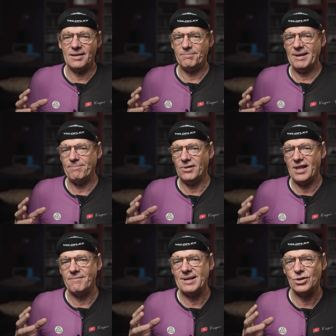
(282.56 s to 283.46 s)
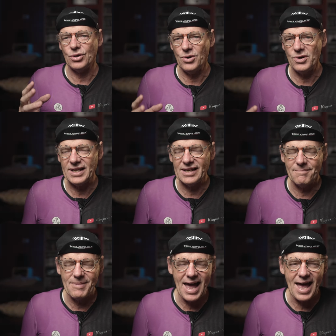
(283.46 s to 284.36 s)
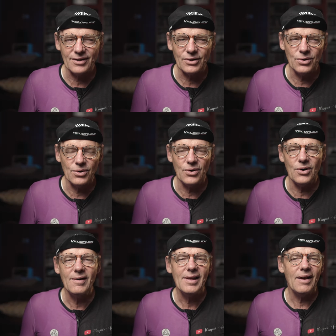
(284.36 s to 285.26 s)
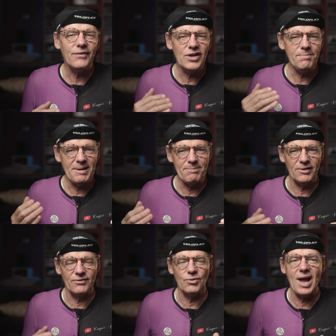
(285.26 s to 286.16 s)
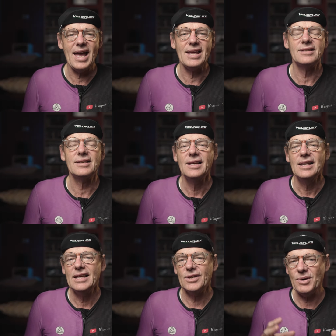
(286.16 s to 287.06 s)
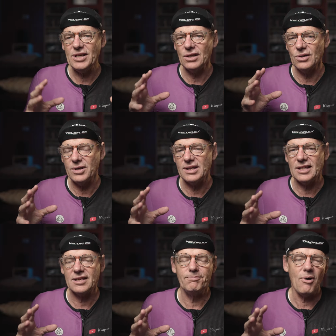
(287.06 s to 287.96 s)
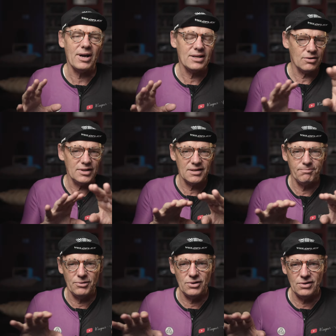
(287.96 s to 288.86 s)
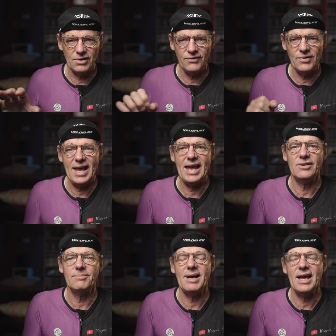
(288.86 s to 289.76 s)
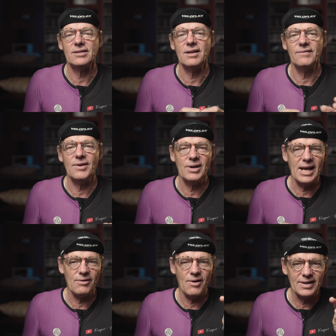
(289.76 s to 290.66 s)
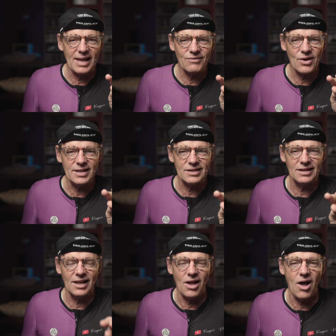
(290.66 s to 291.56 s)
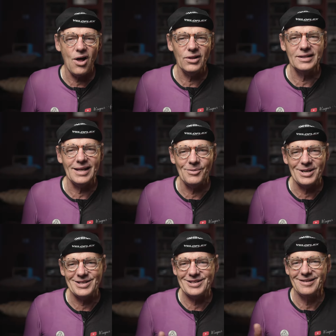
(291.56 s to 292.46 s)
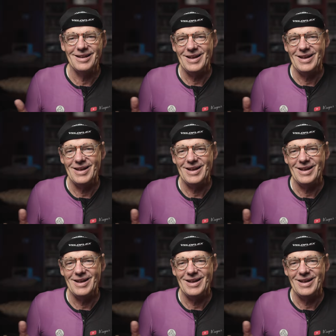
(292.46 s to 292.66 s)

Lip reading: that people have been talking about, or a few people have raised, is when you look at this bike, it's got these beautiful handlebars that are very aero, and they've got this little hole in there, which